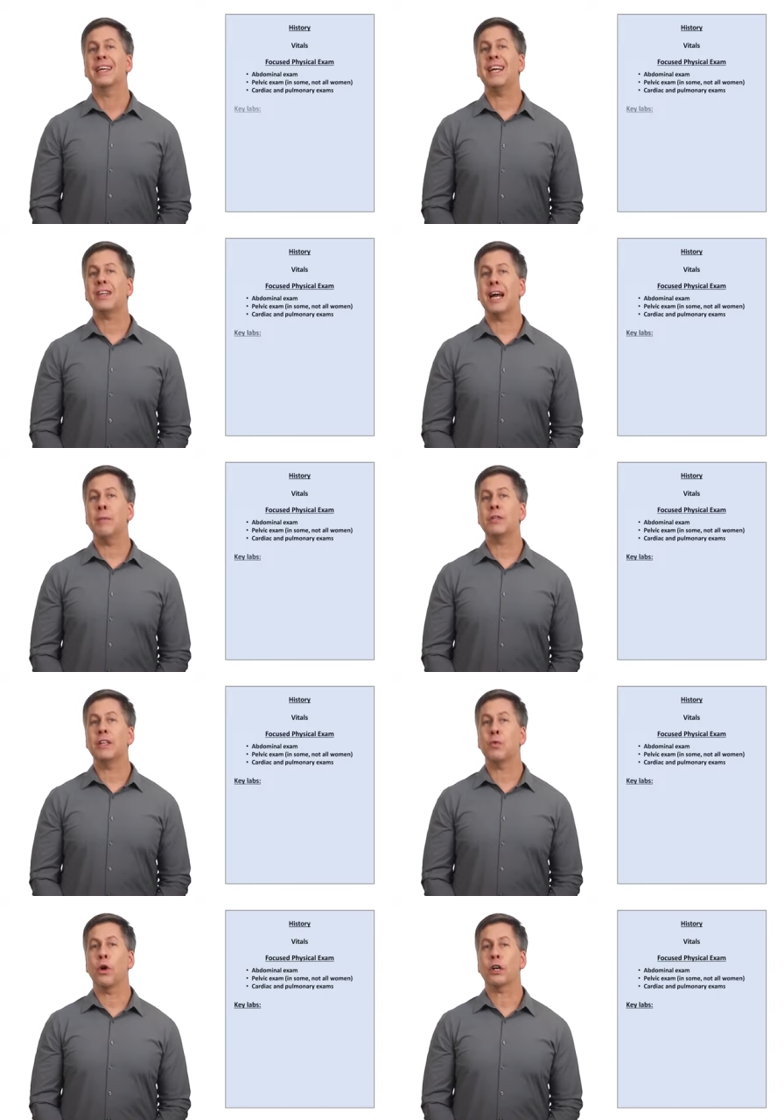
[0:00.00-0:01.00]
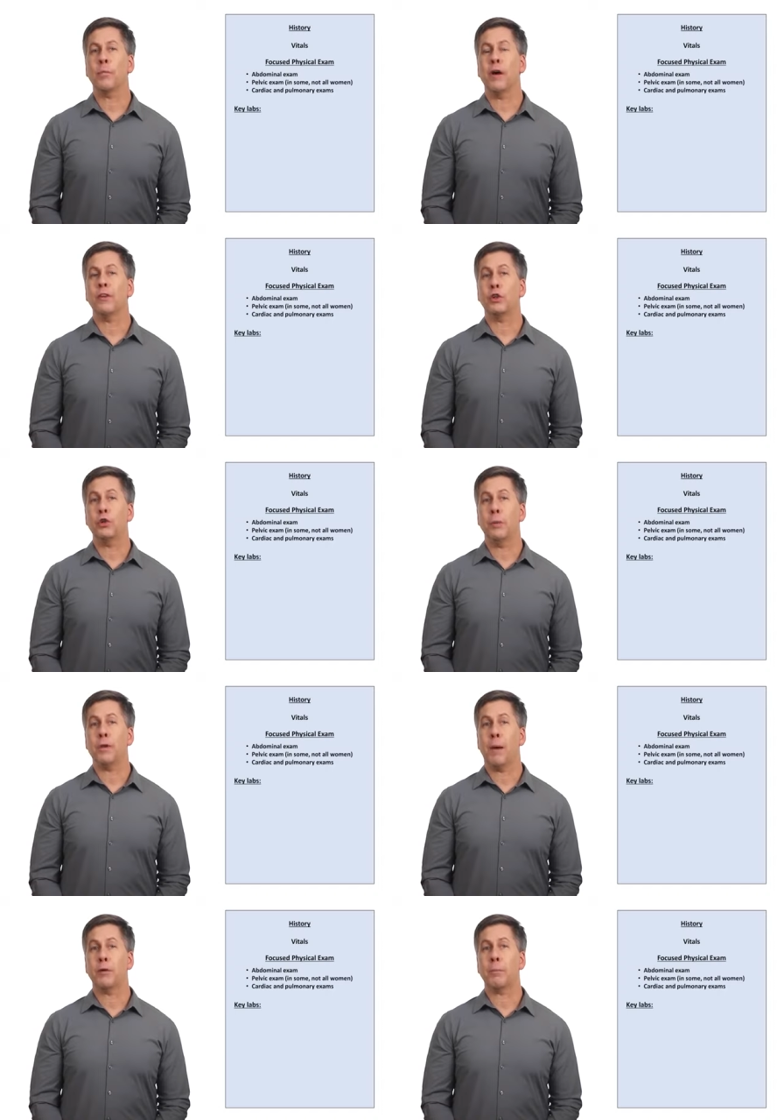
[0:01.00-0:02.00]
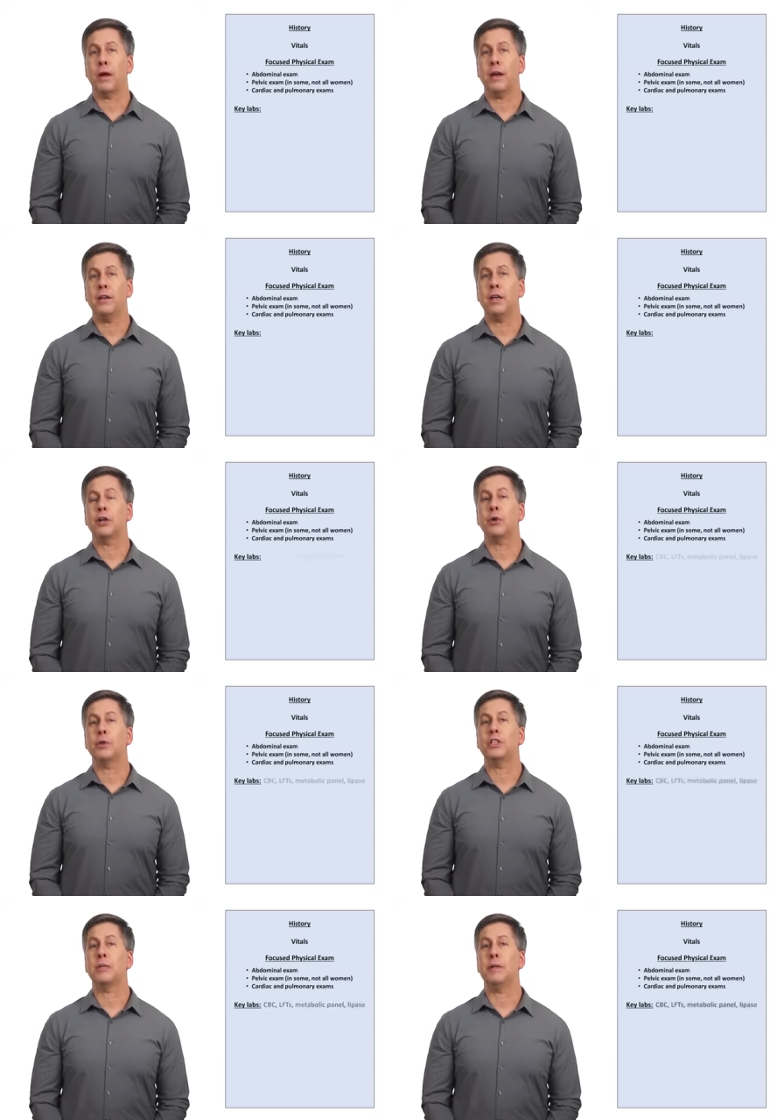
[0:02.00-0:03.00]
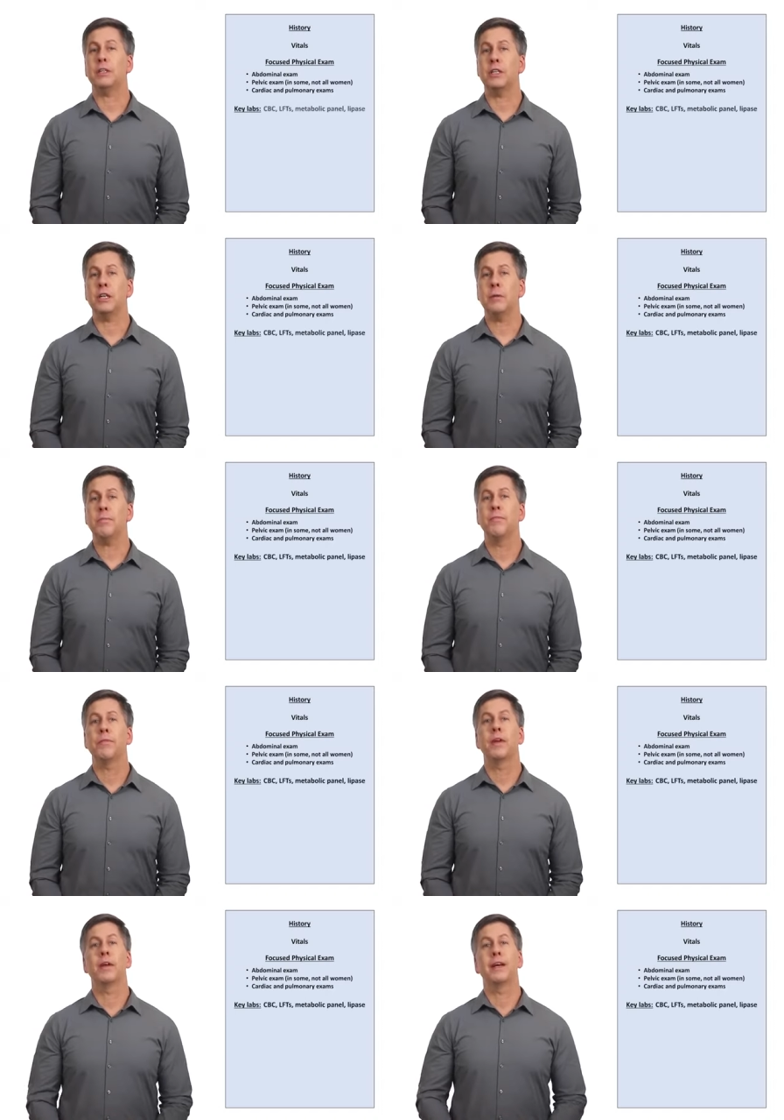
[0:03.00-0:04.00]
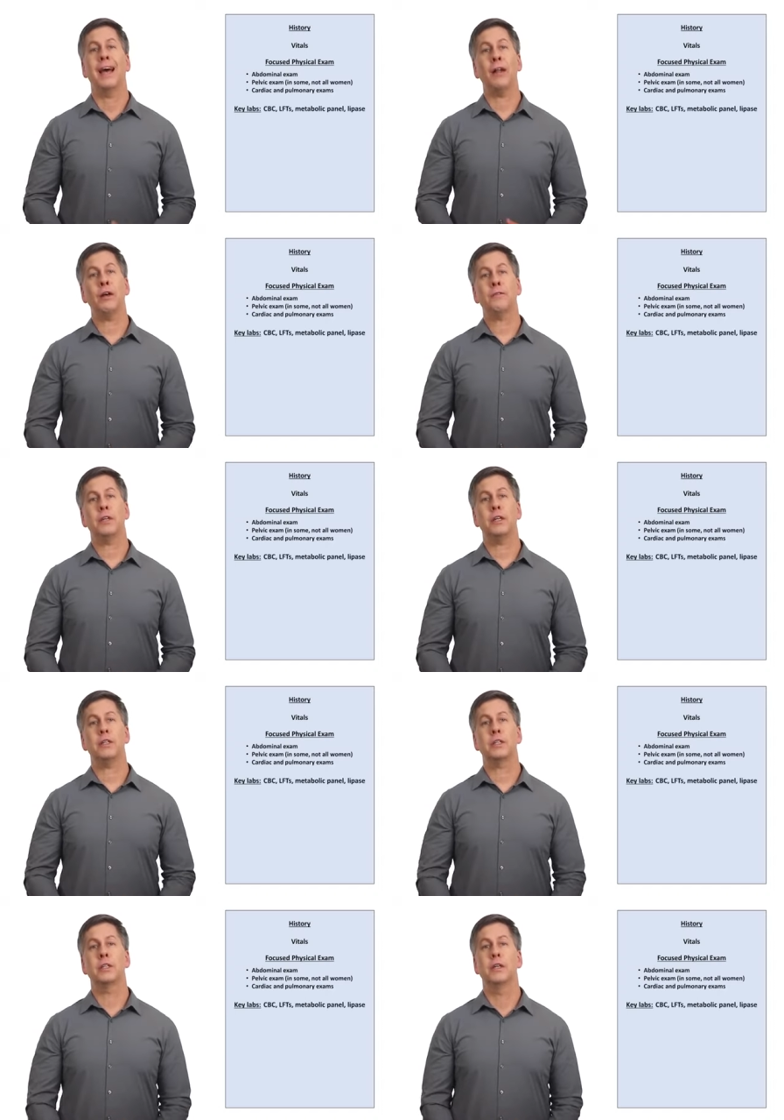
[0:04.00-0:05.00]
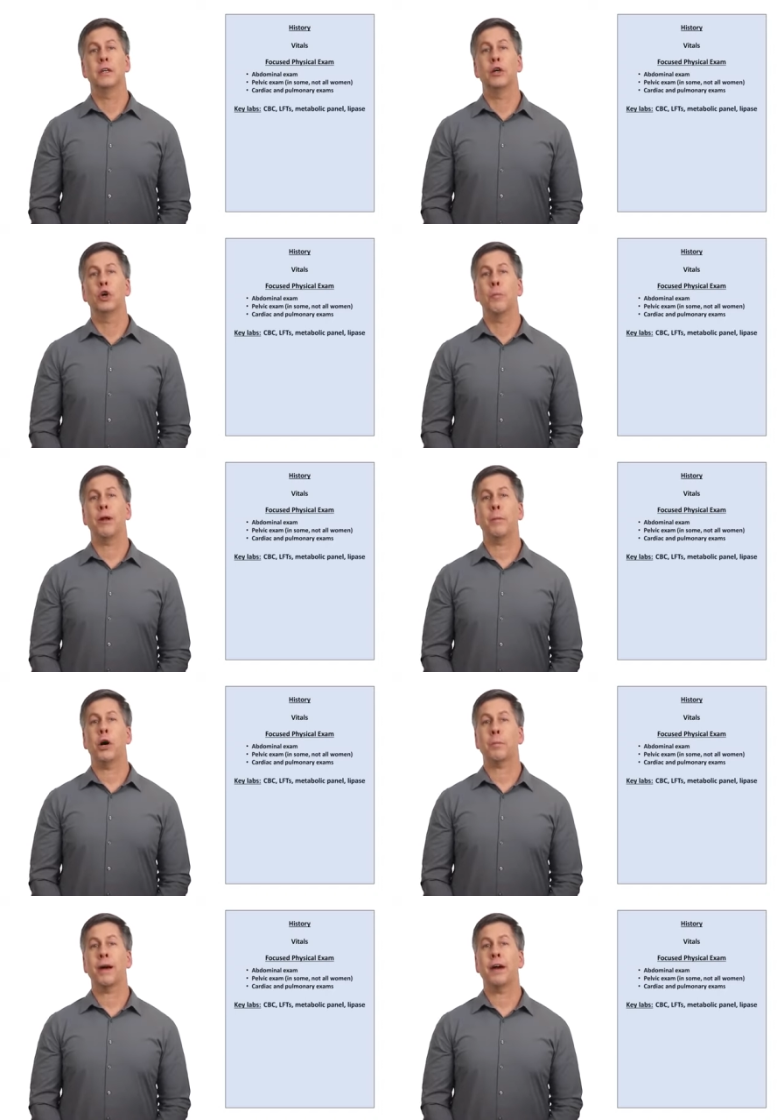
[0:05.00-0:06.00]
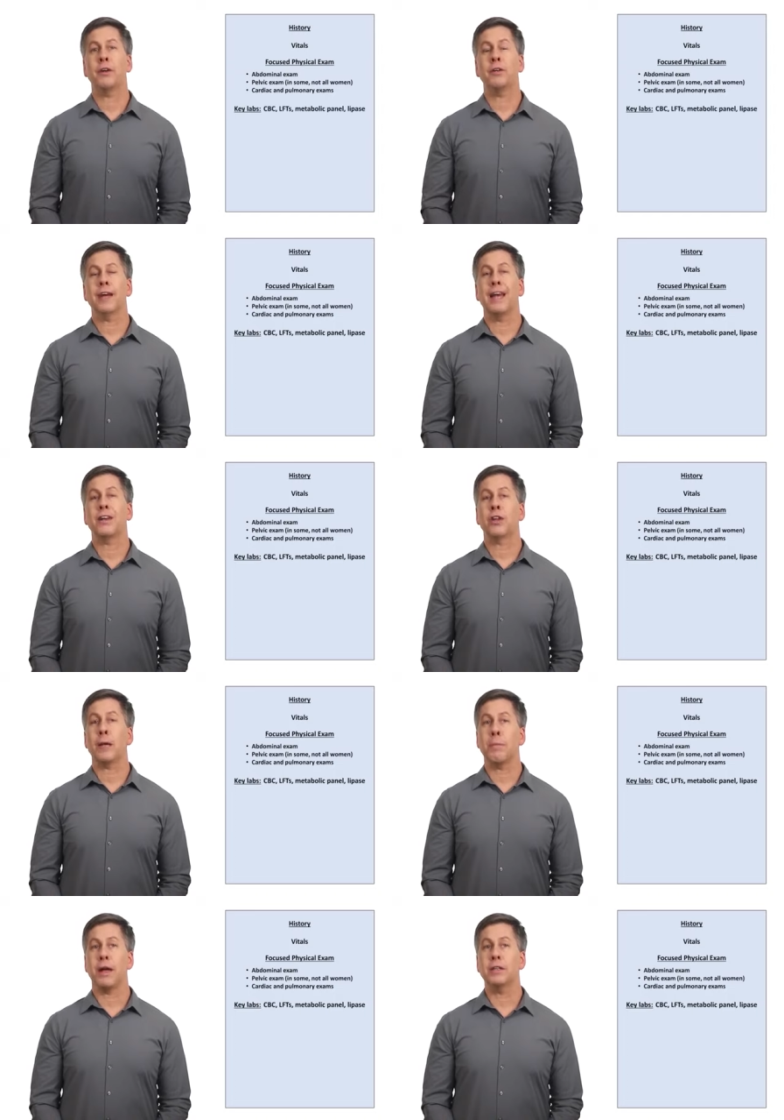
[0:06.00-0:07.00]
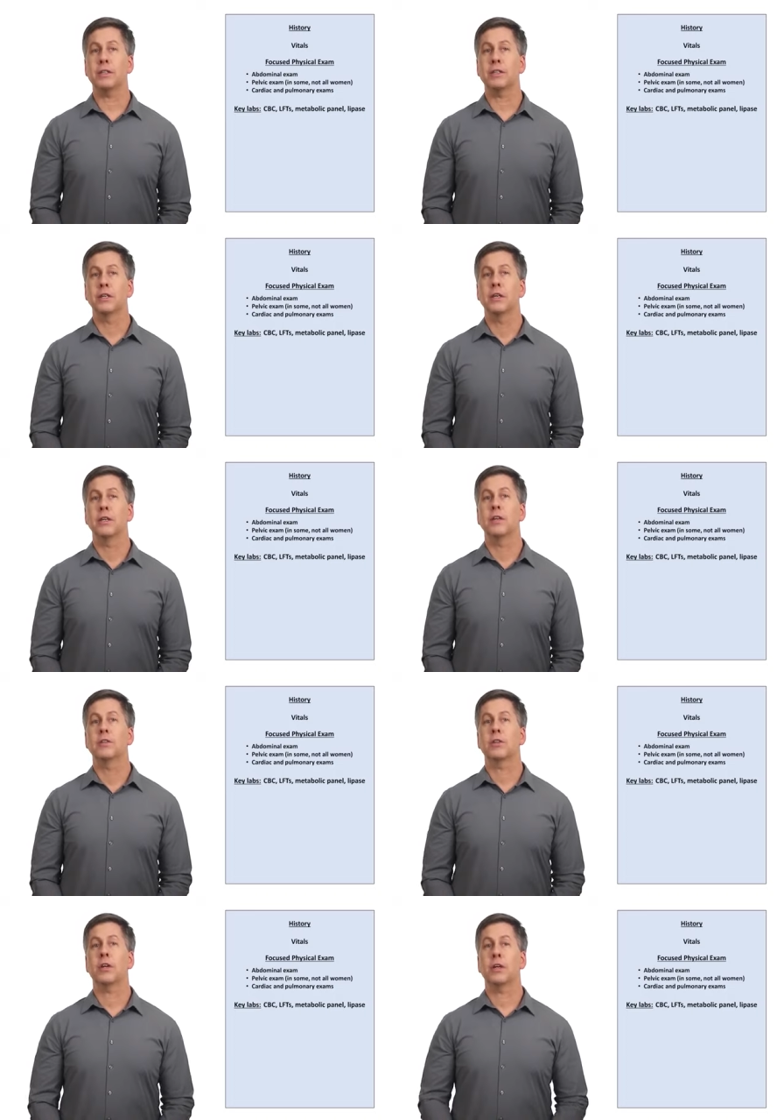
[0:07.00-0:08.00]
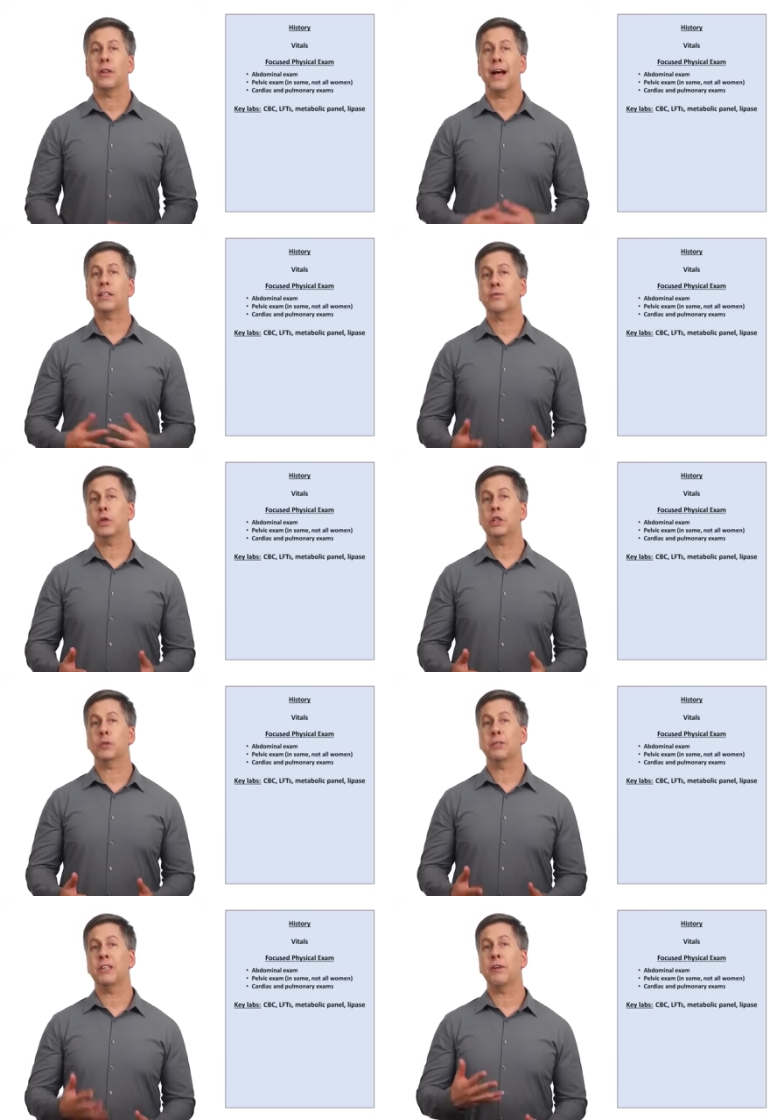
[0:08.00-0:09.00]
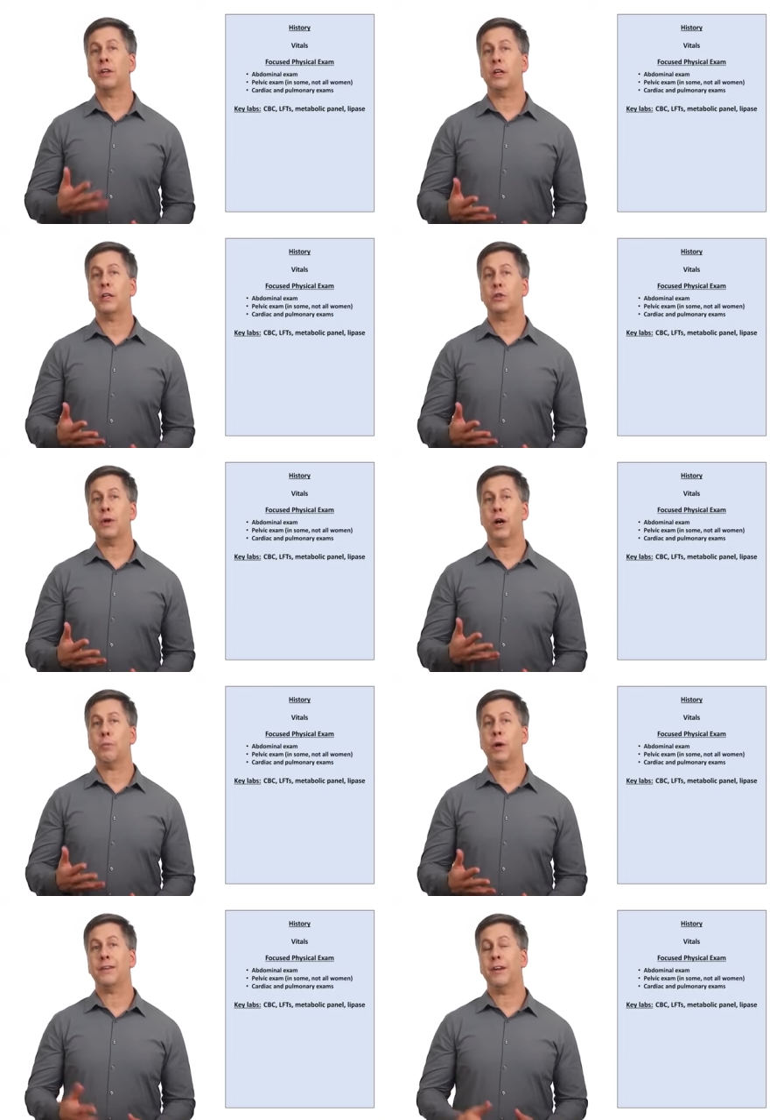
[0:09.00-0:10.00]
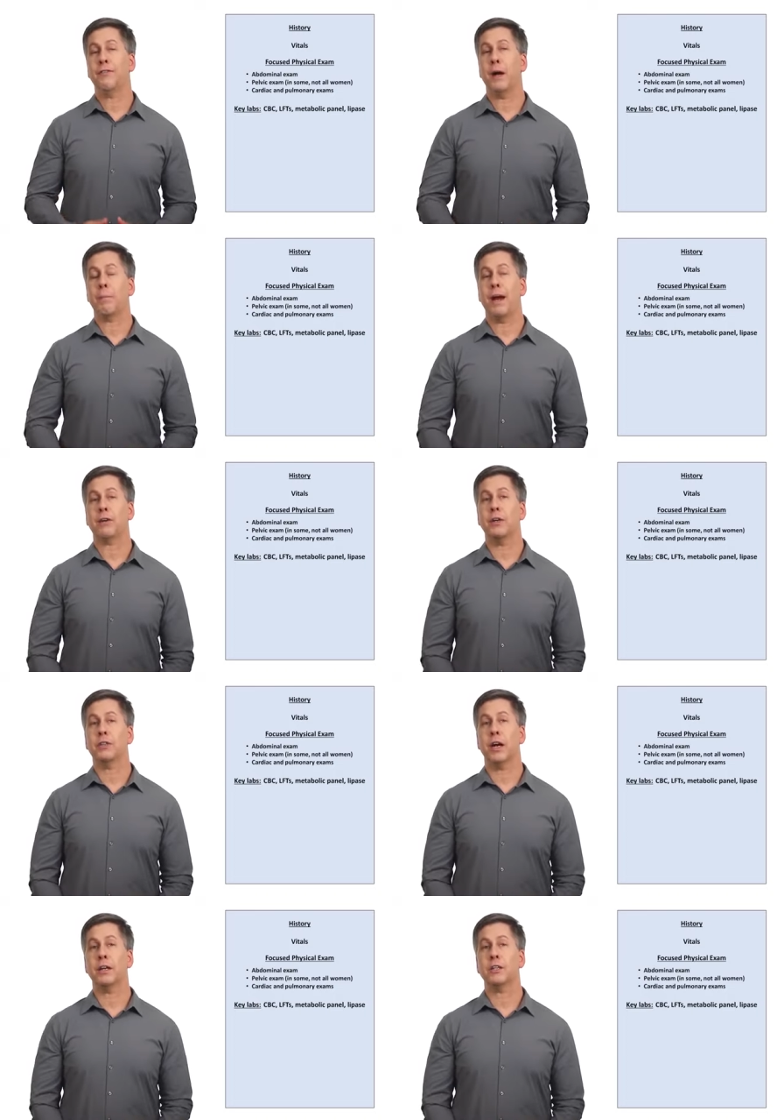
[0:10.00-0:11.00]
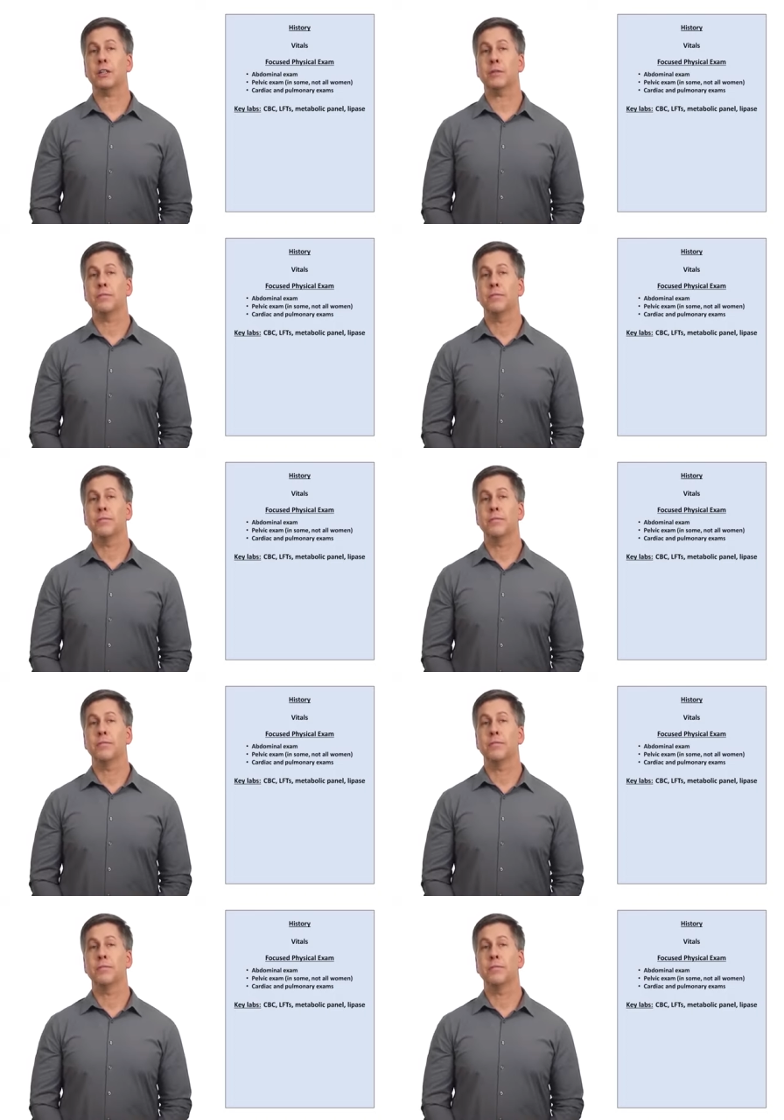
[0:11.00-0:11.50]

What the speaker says: Key labs in the workup of acute abdominal pain include CBC, LFTs, metabolic panel, and a lipase, the last of which is specifically to help identify pancreatitis.